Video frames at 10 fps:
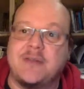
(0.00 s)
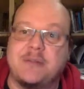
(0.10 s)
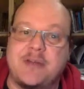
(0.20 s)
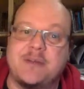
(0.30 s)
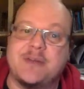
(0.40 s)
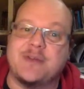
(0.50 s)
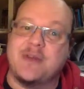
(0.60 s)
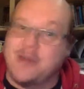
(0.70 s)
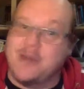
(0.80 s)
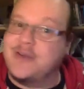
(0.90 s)
the purpose or
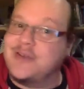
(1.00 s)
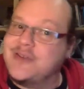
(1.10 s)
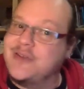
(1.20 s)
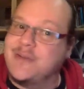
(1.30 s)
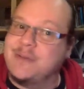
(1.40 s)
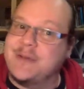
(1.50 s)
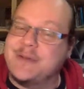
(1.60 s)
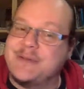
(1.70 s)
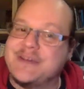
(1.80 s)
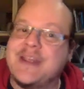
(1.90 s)
it might not serve the
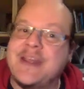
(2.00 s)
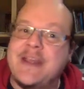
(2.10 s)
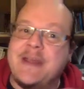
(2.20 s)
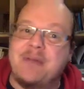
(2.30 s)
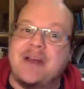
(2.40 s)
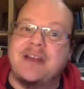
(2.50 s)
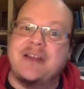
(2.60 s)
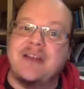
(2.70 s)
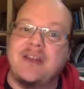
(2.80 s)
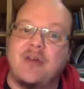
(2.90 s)
purpose, but
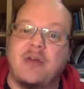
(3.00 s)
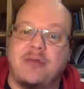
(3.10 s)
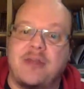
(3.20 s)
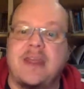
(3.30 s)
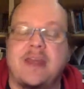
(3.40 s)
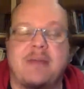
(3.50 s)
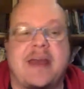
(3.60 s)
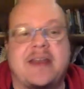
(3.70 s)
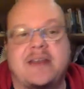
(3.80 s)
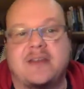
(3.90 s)
not thinking
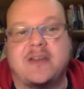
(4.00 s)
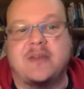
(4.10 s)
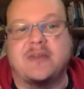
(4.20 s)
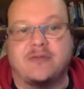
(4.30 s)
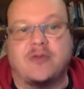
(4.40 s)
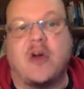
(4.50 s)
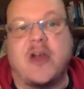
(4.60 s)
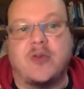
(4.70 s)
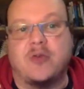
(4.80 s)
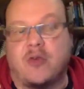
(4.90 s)
about it in terms of
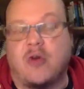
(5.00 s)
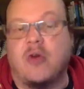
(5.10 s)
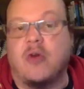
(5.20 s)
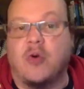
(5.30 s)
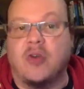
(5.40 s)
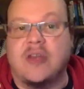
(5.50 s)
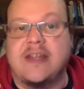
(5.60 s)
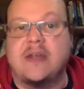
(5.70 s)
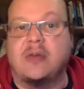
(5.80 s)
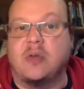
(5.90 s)
right or wrong or
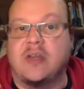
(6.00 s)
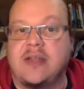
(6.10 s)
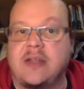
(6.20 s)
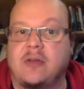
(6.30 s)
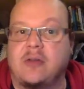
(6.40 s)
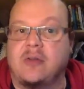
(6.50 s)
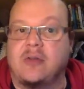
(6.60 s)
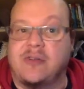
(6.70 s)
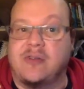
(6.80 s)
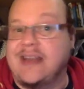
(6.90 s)
legal or
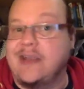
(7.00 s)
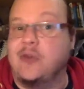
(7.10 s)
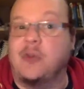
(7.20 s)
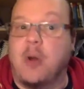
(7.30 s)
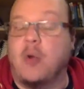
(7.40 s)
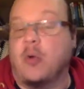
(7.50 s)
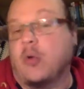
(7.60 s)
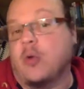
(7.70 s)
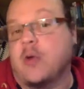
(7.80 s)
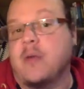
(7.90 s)
illegal, moral
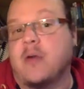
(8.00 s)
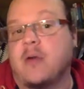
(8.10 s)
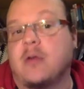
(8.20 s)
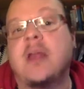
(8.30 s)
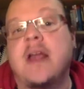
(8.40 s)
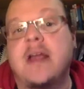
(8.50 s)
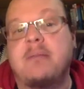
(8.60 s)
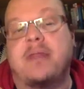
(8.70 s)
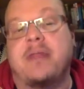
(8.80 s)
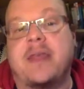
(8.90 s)
or immoral,
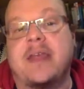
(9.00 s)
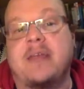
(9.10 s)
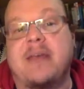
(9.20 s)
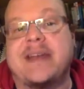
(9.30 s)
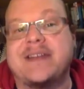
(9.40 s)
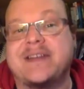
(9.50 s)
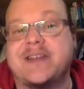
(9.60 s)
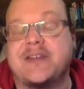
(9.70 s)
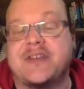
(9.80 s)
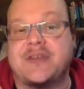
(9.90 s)
but thinking about it as
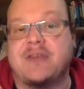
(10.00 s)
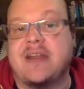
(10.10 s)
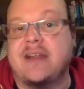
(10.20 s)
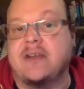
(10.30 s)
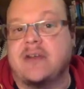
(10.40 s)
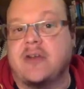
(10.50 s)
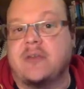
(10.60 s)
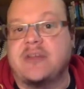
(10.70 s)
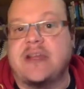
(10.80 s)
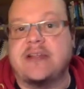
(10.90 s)
a regulatory
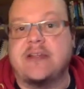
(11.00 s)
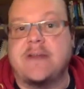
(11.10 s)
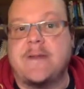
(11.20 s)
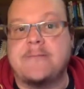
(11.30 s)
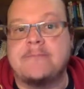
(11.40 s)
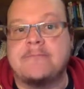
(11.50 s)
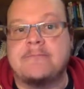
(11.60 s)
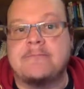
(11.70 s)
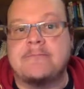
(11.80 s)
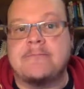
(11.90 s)
object.
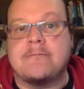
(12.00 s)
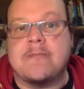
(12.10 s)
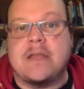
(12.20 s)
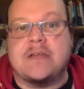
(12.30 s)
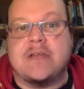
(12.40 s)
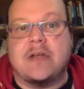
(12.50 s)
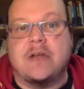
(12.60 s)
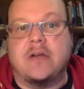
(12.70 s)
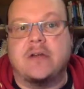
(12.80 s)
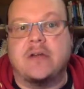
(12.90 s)

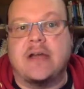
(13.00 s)
So